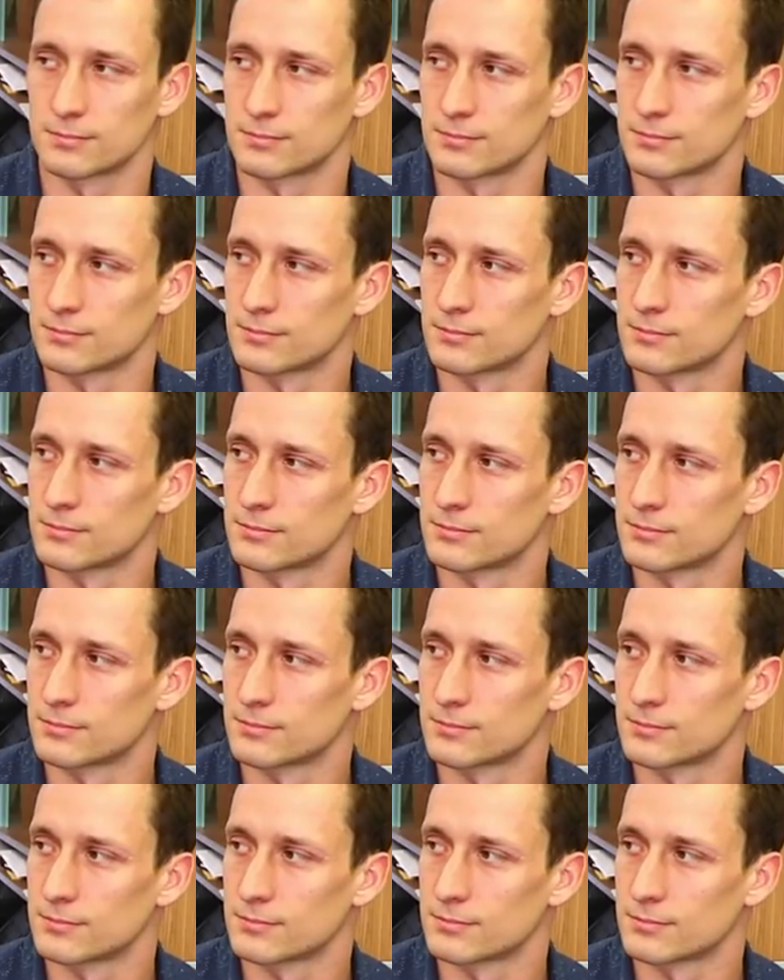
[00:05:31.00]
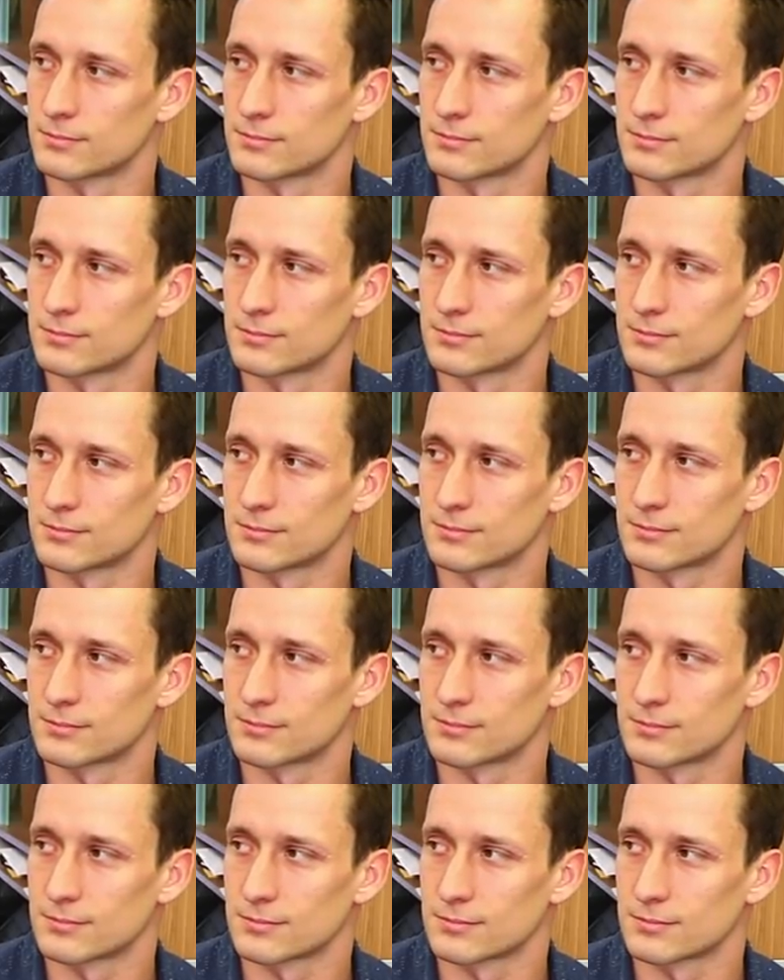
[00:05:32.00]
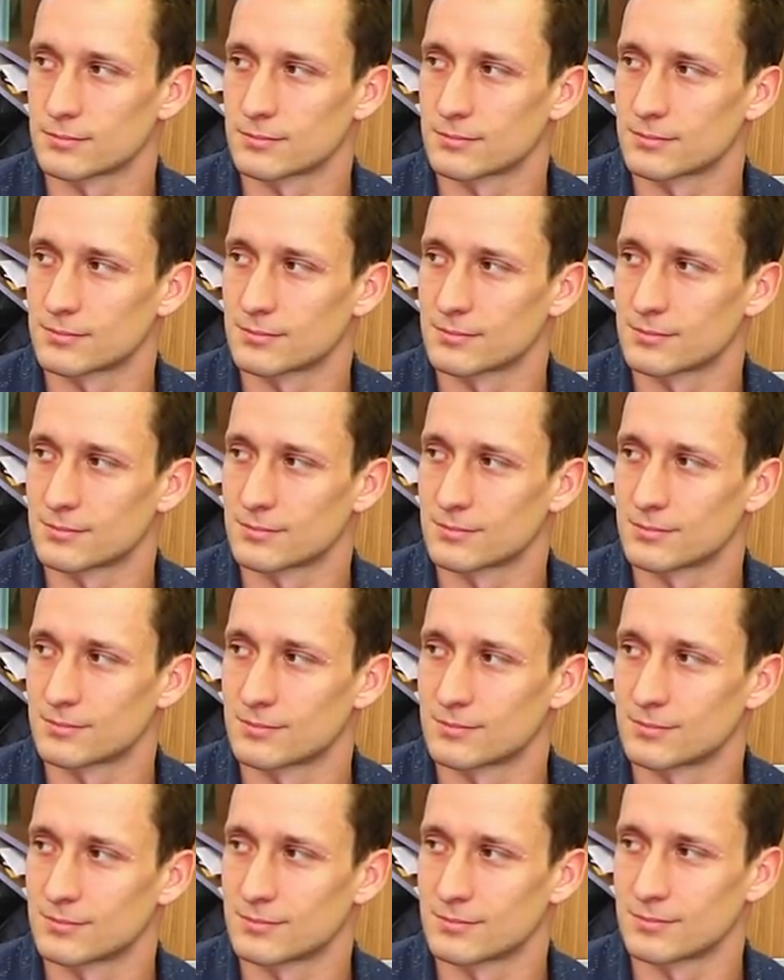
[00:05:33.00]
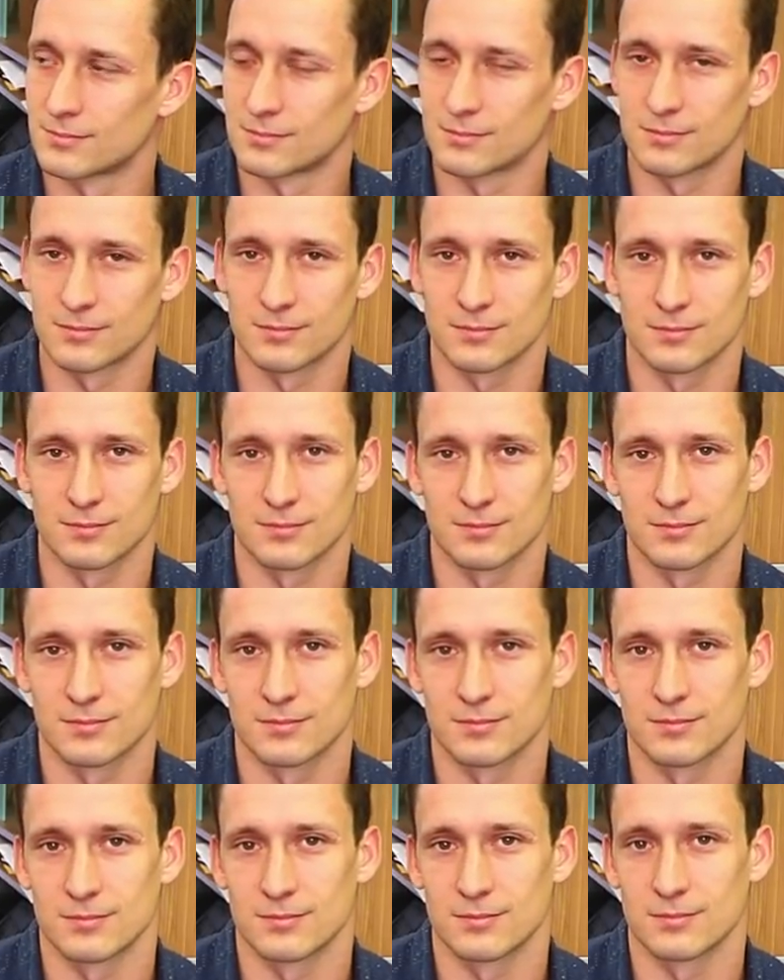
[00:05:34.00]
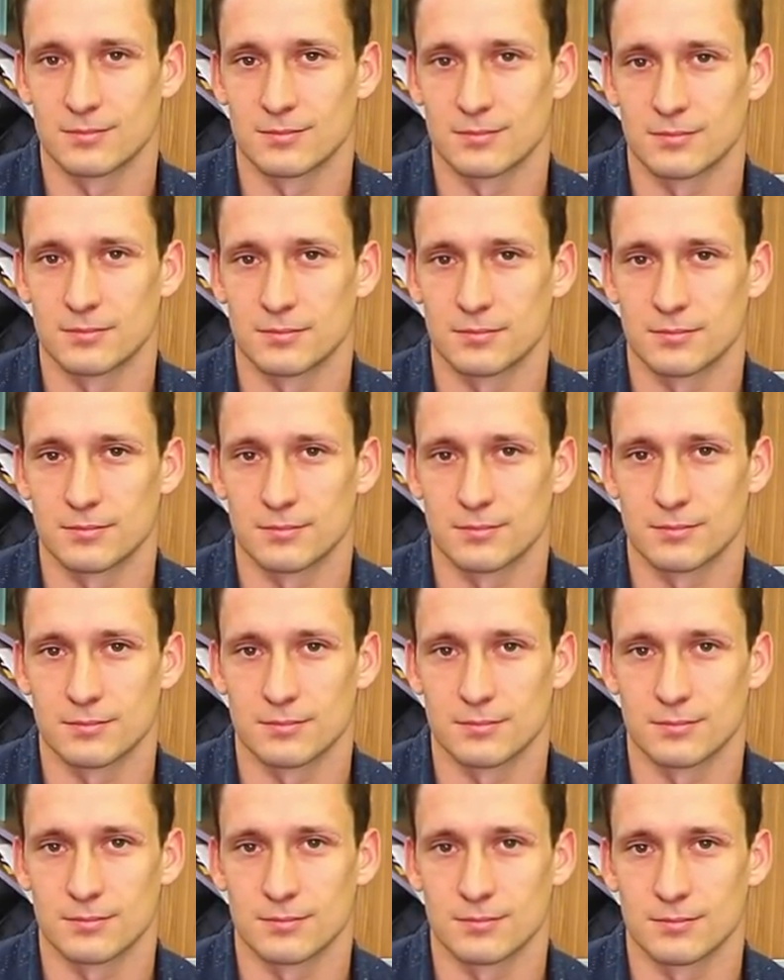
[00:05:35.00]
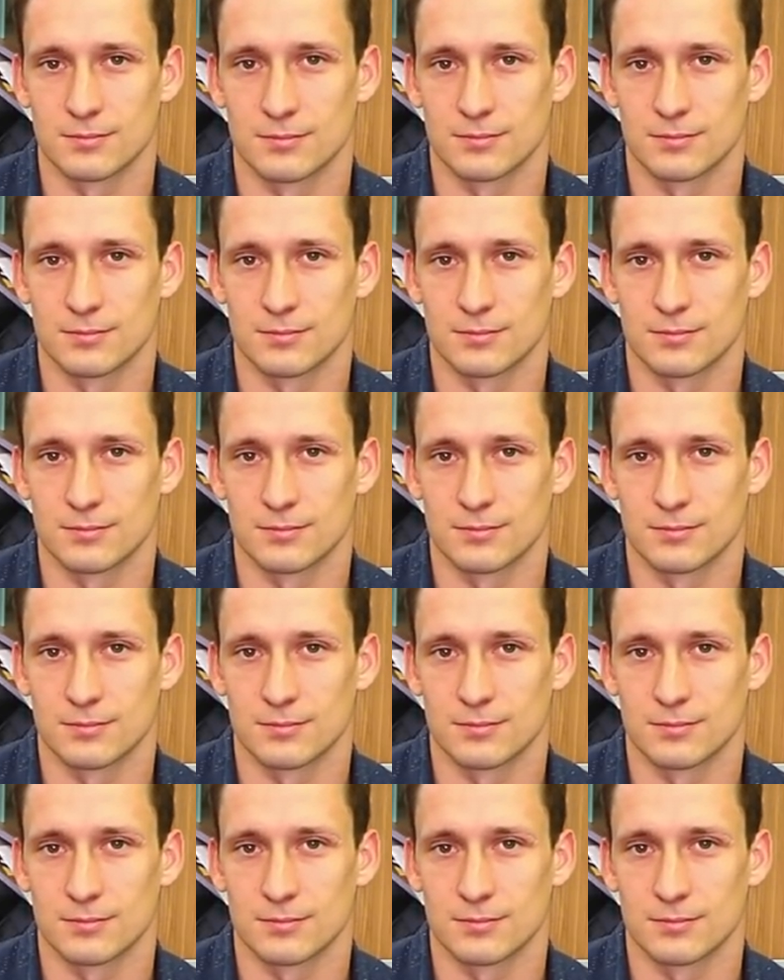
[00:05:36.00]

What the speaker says: No words are spoken by the person on screen.